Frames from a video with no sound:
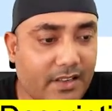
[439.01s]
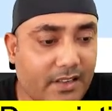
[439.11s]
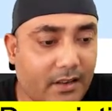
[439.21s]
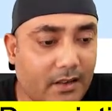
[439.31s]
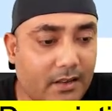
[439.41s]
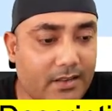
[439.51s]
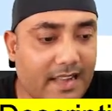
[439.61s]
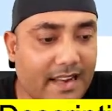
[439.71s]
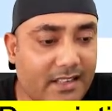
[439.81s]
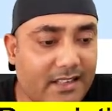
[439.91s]

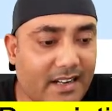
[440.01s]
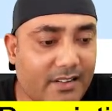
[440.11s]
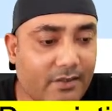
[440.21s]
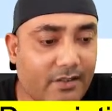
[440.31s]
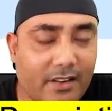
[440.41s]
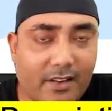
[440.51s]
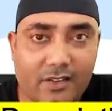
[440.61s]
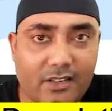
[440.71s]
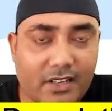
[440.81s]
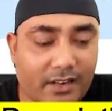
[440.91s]
click on
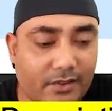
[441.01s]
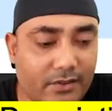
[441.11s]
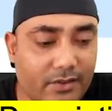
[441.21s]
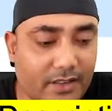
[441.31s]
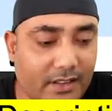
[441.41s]
start using